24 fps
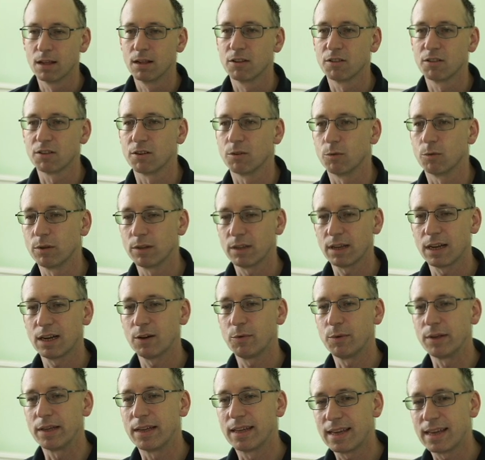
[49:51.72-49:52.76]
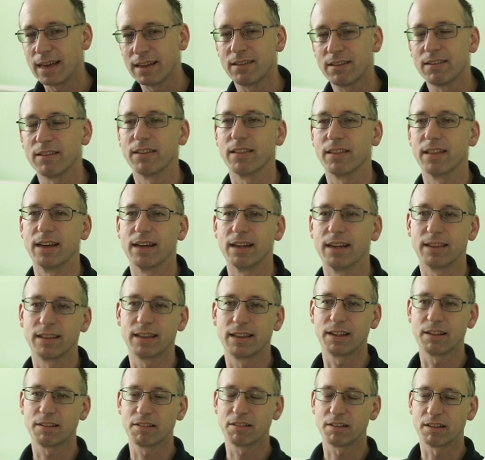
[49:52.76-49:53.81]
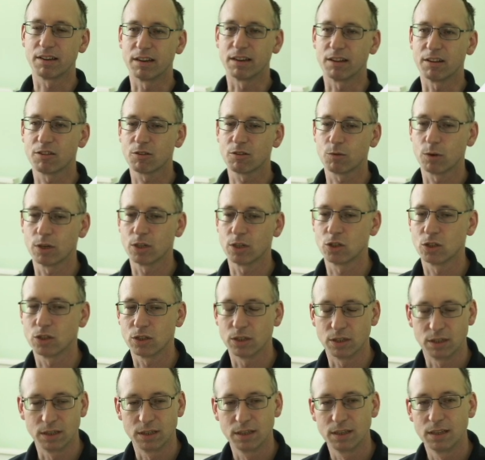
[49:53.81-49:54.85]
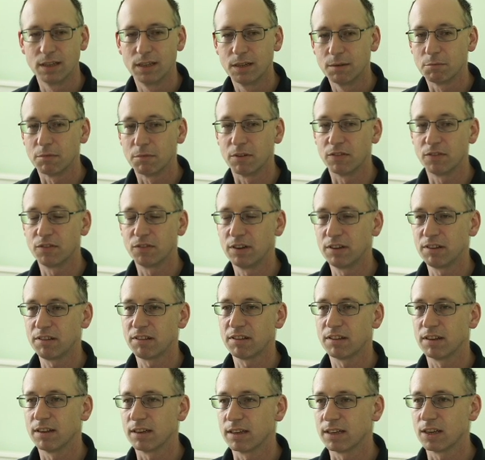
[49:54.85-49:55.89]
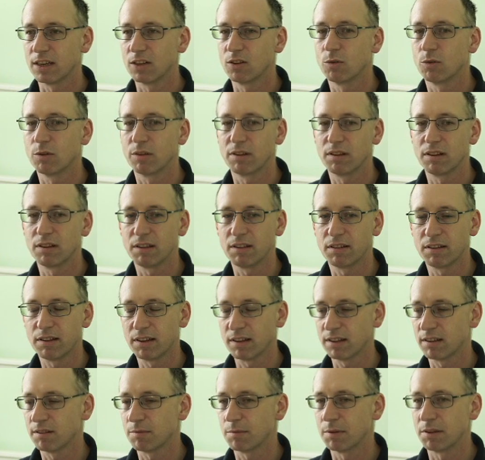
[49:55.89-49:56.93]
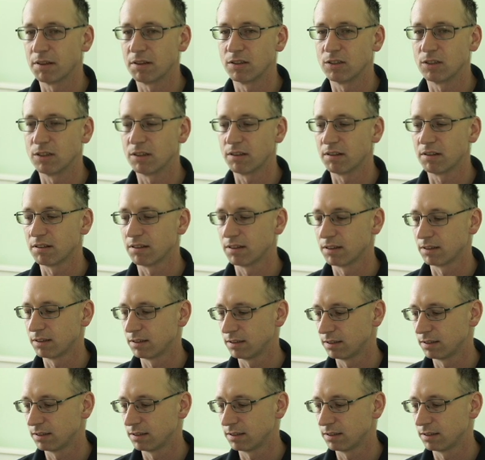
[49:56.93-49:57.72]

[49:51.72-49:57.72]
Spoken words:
So I wonder how we get at that. That's the next question. But firstly, I'm going to answer these text messages.